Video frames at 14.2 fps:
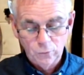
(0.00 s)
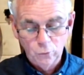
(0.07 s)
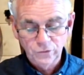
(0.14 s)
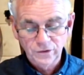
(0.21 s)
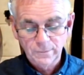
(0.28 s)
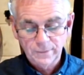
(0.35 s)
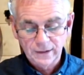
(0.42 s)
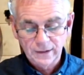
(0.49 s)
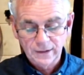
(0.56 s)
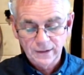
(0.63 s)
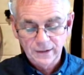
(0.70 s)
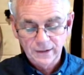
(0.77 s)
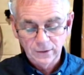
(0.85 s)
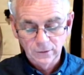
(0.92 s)
Opposing
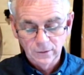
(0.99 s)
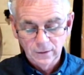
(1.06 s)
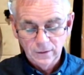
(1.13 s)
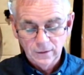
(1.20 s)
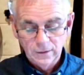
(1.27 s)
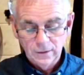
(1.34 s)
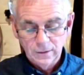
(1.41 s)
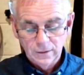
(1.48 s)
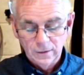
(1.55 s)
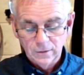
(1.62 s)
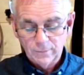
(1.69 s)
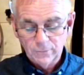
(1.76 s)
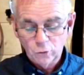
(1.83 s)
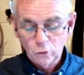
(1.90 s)
bail,
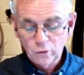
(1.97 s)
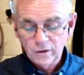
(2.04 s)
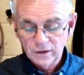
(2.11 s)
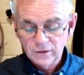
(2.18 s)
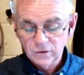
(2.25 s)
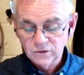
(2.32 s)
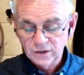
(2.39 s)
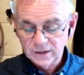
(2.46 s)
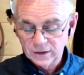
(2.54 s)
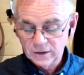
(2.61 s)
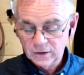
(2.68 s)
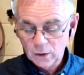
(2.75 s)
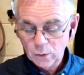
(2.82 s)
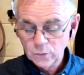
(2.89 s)
the procurator
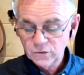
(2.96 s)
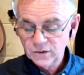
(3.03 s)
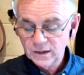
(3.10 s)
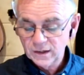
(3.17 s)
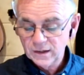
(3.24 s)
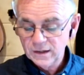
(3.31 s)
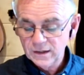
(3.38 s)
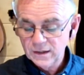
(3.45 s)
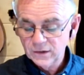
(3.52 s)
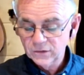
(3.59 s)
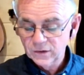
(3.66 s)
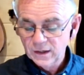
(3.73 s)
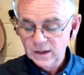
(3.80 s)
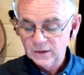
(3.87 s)
said the Crown say
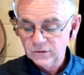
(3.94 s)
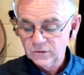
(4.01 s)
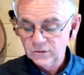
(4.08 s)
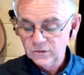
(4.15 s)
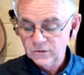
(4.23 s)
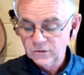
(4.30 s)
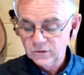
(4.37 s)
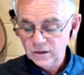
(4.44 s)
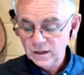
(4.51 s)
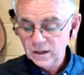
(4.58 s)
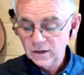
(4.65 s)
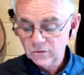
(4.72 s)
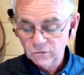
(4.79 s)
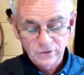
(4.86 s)
he is a
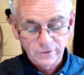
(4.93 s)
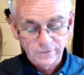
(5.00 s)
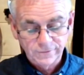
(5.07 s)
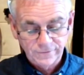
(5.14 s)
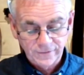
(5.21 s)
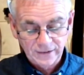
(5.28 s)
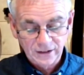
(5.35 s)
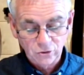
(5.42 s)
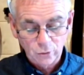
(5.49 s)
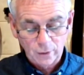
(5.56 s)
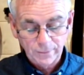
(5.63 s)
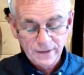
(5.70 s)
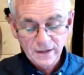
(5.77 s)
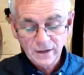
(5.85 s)
serious risk of failing
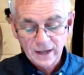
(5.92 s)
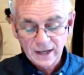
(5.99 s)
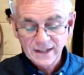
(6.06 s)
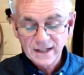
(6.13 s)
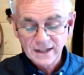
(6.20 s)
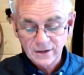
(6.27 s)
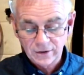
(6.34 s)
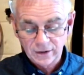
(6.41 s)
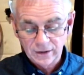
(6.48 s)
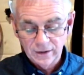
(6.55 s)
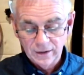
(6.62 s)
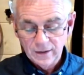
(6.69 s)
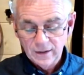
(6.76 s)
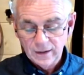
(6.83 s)
to appear at any
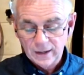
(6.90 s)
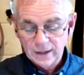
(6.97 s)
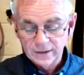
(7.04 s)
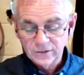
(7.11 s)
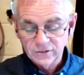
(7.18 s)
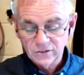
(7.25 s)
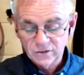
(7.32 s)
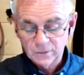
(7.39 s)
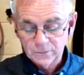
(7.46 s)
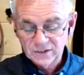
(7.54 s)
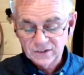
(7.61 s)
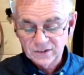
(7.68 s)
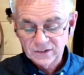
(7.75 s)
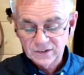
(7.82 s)
hearing and is
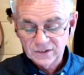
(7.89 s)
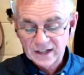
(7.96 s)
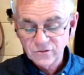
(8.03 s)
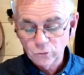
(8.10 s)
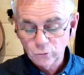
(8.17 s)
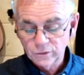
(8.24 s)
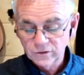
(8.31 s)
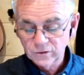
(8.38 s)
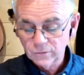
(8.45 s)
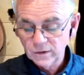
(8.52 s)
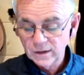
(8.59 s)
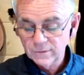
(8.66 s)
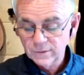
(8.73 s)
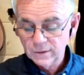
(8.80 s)
a substantial risk of
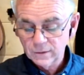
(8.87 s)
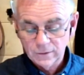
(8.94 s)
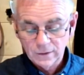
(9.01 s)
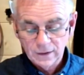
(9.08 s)
reoffending